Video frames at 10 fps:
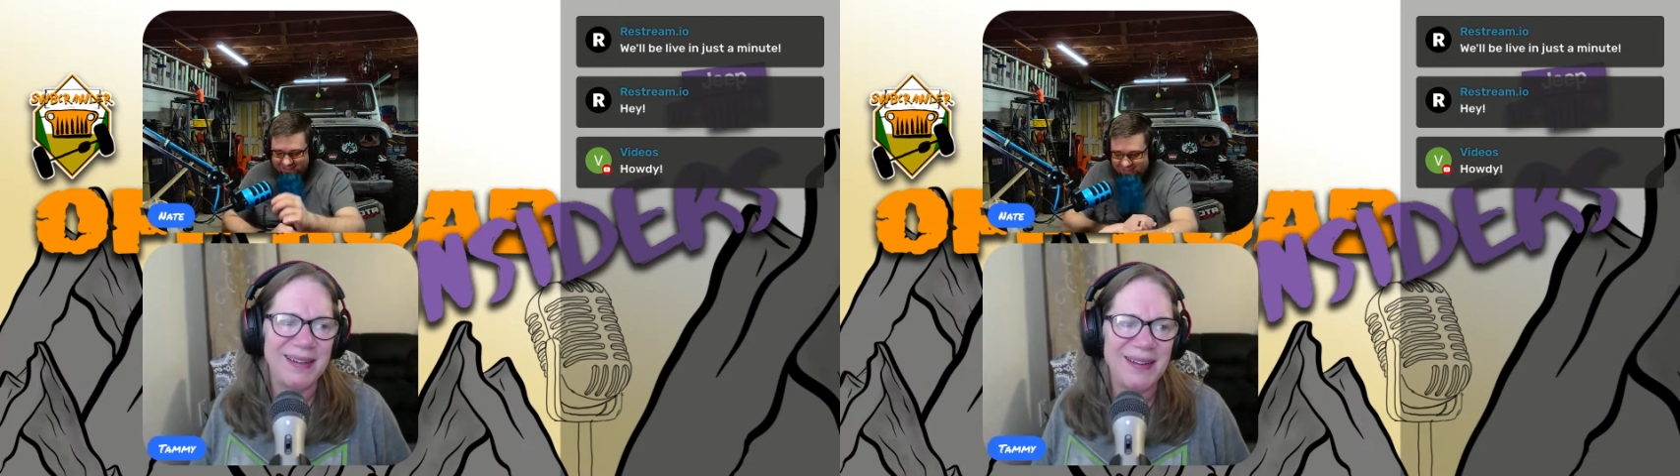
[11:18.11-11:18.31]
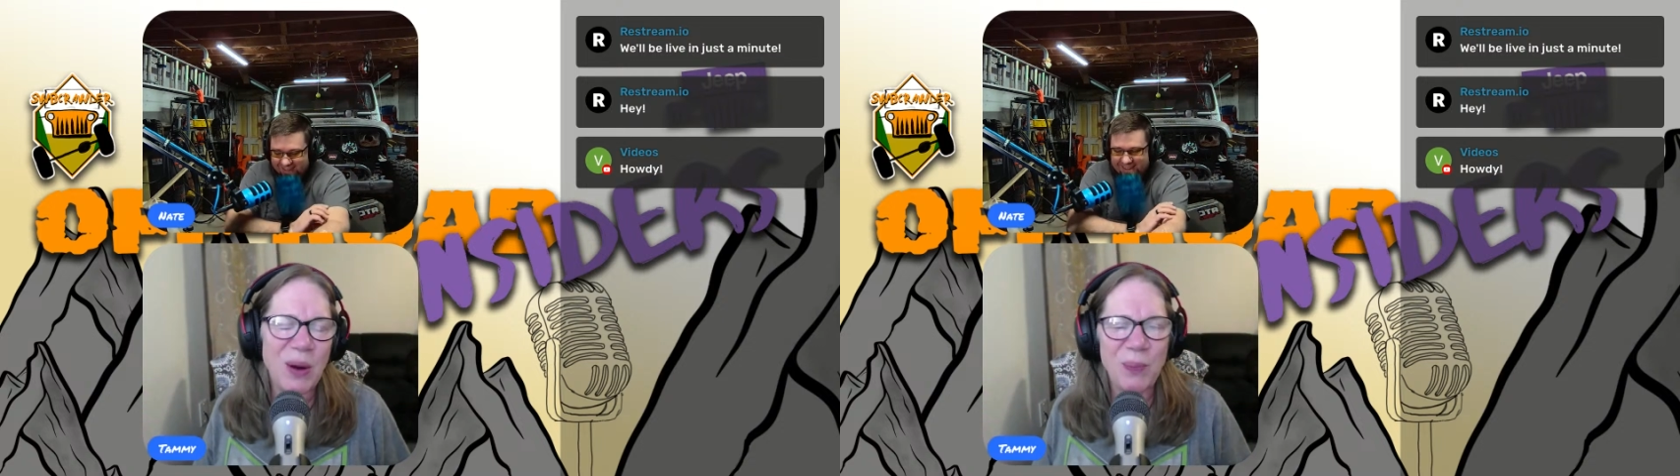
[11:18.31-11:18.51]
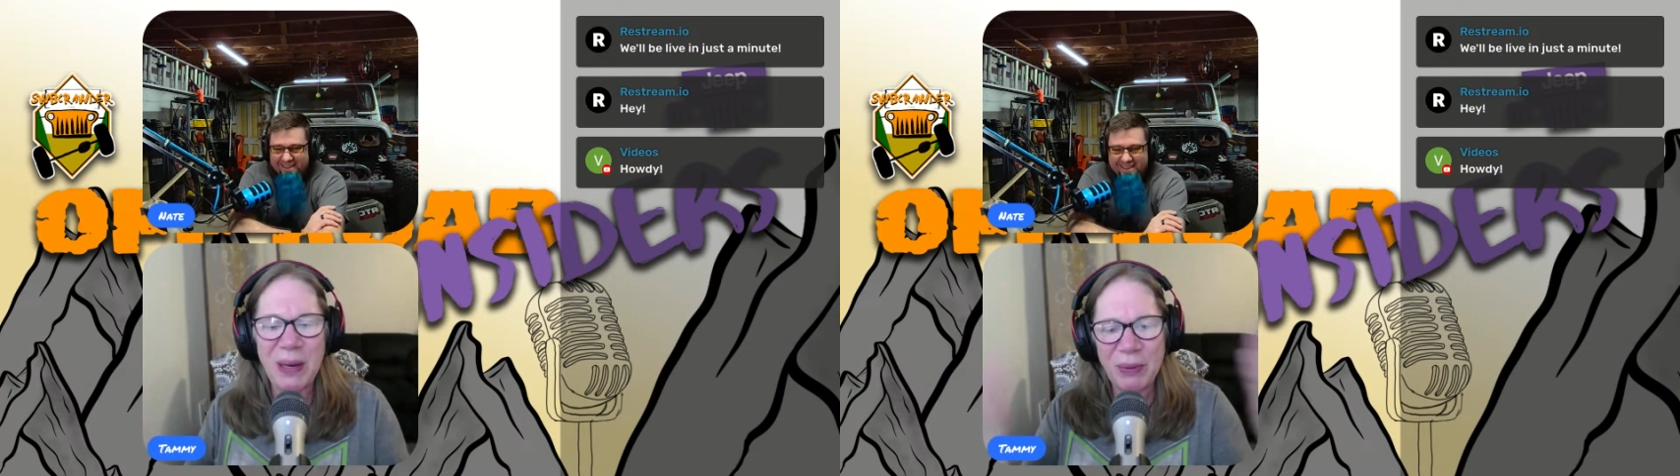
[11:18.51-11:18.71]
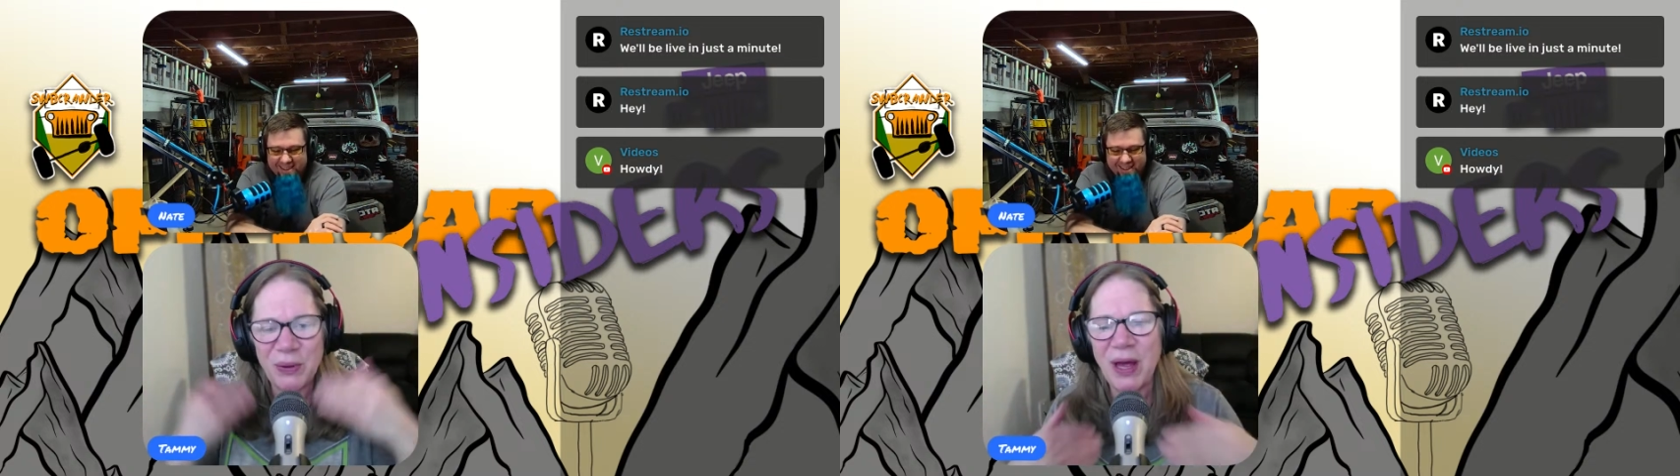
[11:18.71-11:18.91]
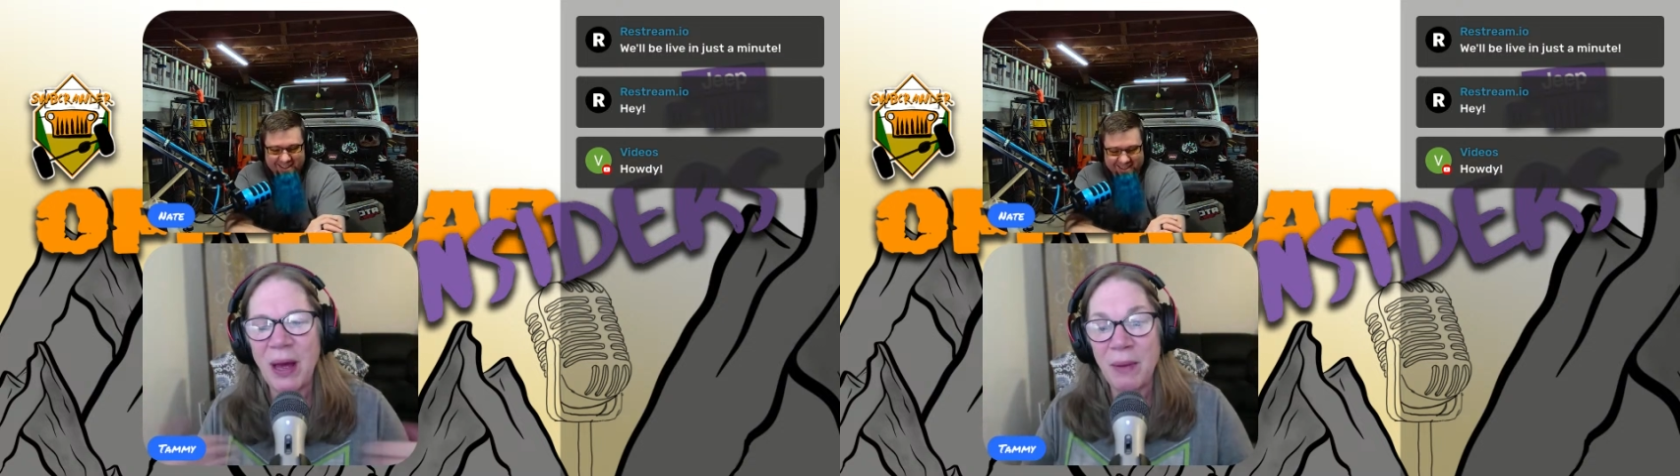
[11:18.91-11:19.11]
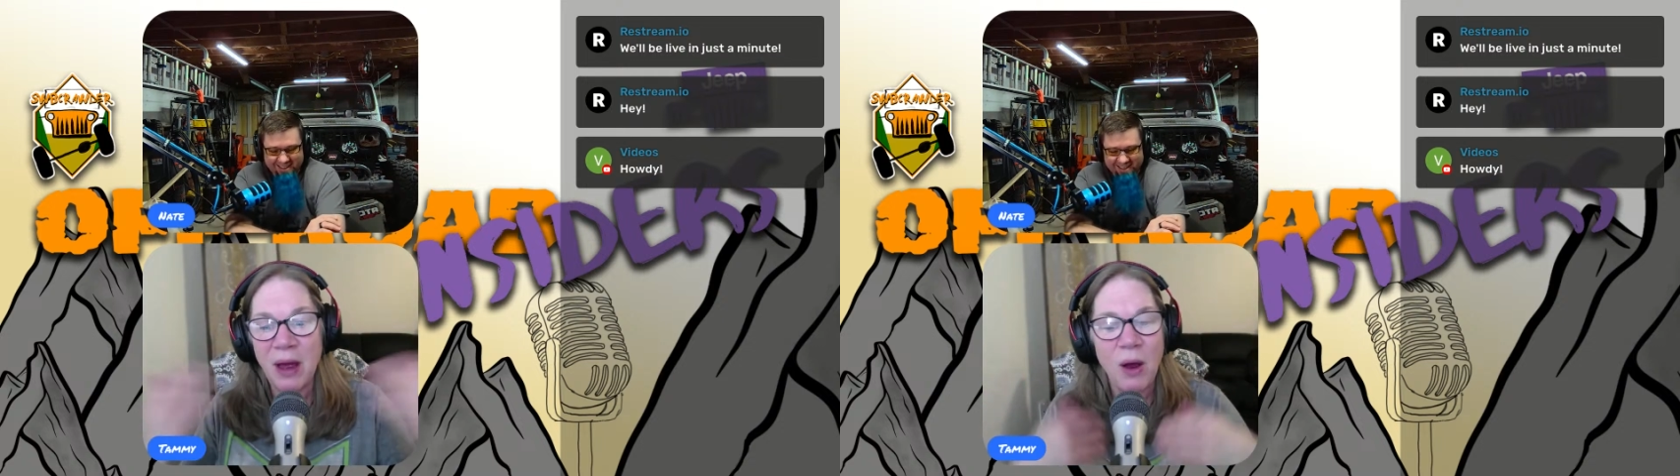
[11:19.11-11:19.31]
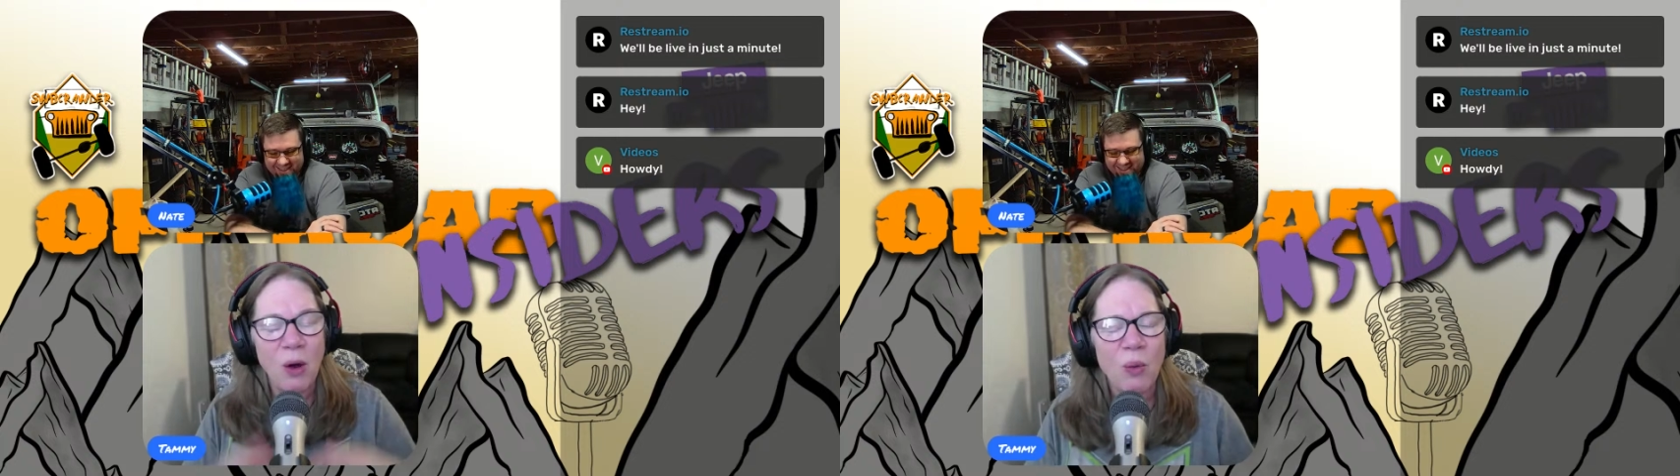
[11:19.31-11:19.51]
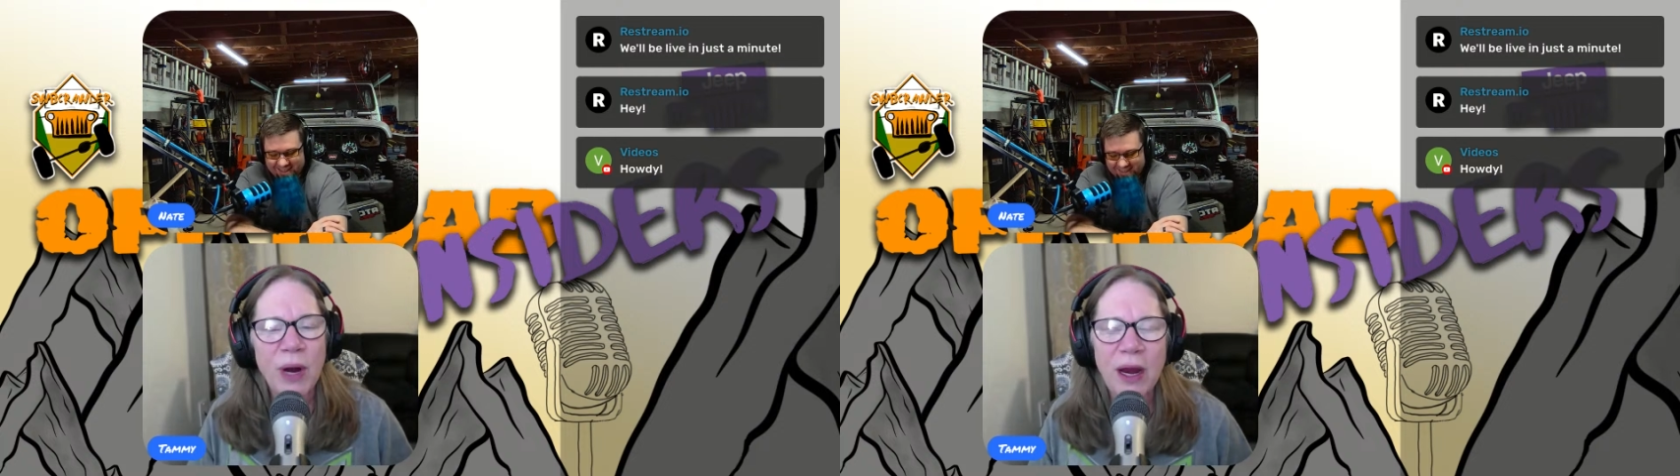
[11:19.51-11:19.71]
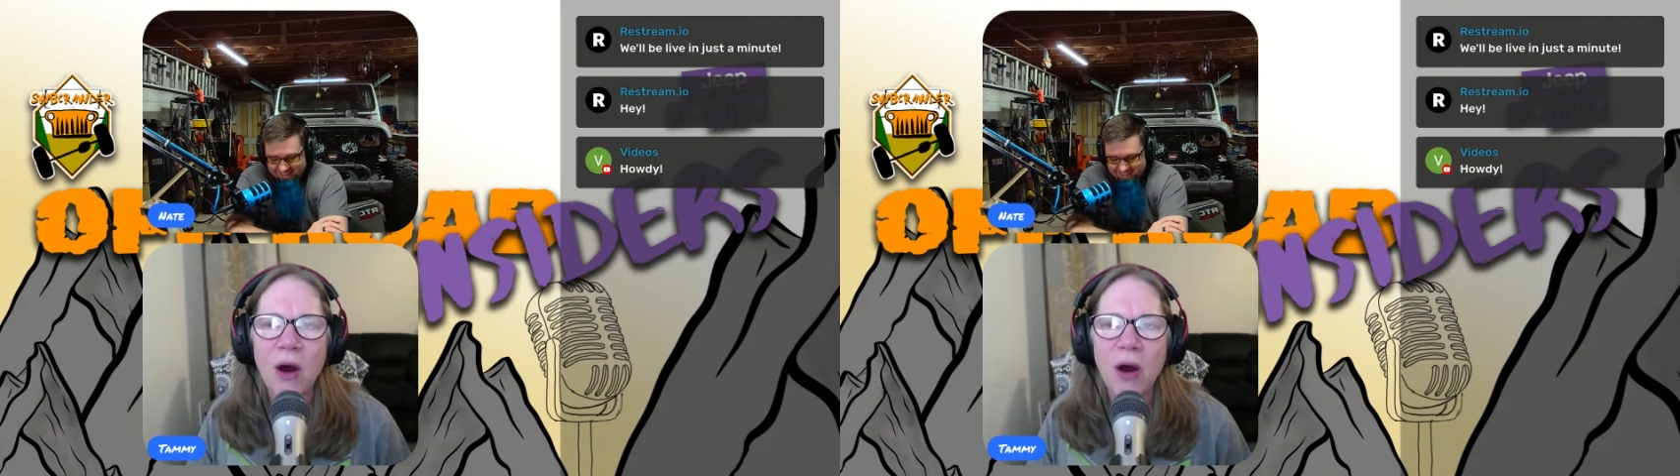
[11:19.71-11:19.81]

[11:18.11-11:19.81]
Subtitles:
No, people come. We